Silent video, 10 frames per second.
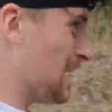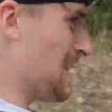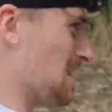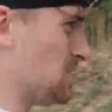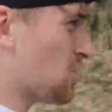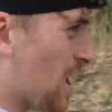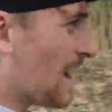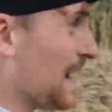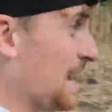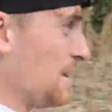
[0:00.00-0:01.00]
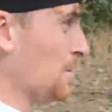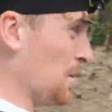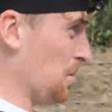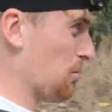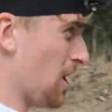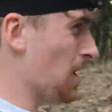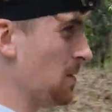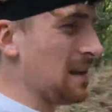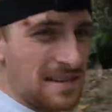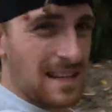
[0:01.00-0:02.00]
In the dry, you can throw
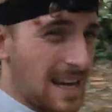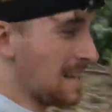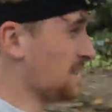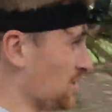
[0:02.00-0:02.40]
this thing into